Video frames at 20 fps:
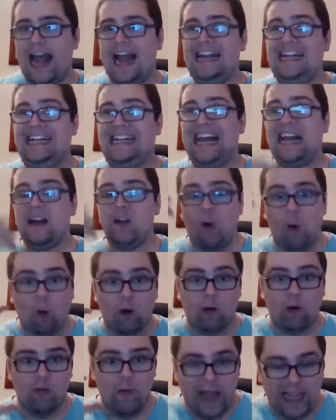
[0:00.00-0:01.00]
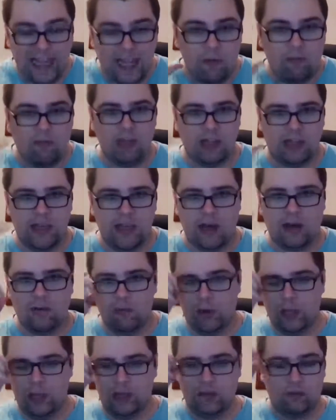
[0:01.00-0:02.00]
And then already with,
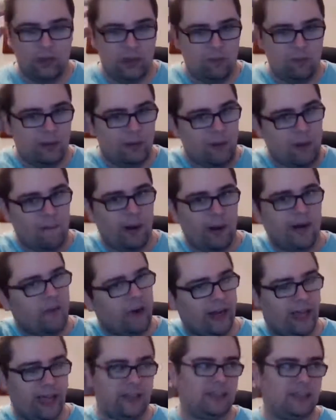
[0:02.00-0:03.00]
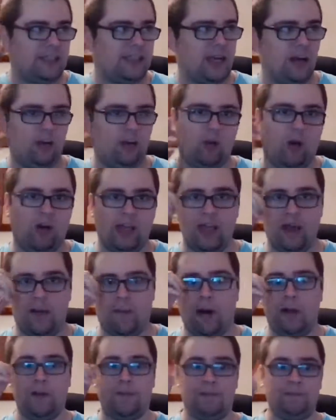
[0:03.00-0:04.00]
with, with, with my partner, I can start talking
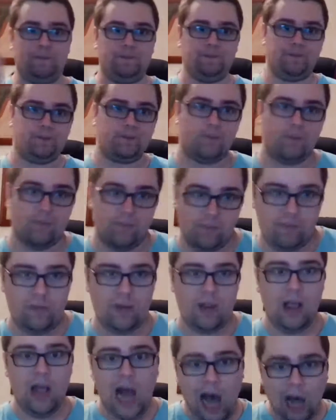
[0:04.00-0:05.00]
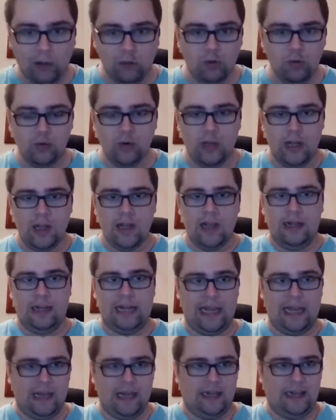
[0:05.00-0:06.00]
about how to
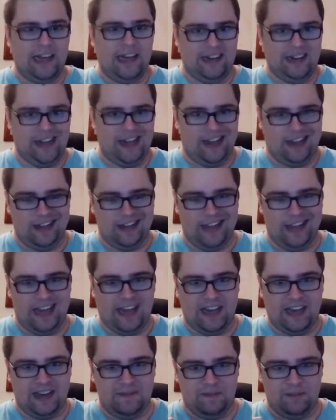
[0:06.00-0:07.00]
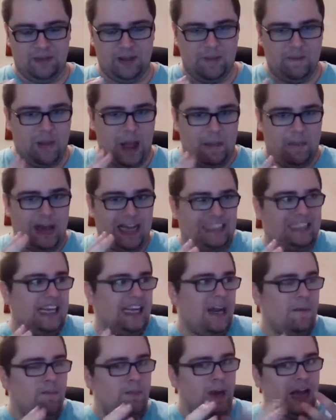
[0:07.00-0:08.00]
like like like like uh,
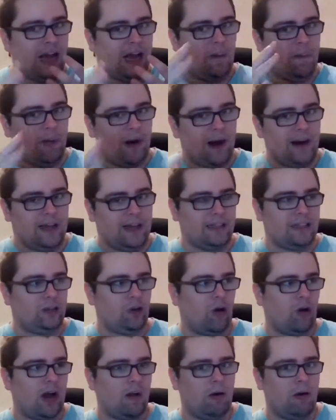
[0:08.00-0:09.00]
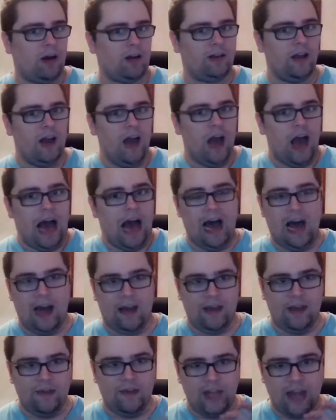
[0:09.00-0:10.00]
basically pick apart and talk about
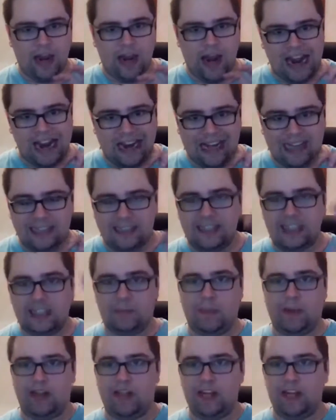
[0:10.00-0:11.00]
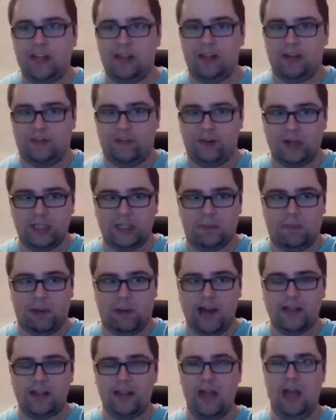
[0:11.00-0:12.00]
aha, if they analyze this particular first
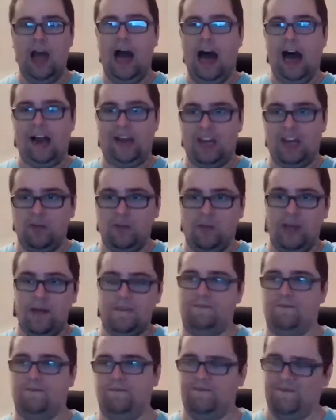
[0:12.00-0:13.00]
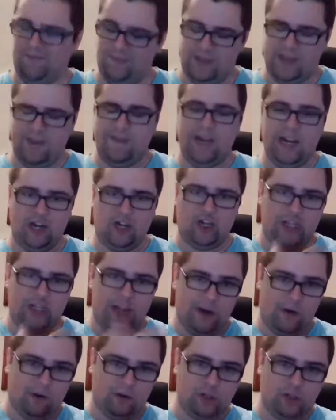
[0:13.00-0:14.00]
part how can we diminish
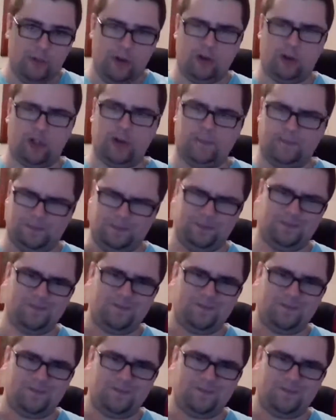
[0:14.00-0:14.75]
their contribution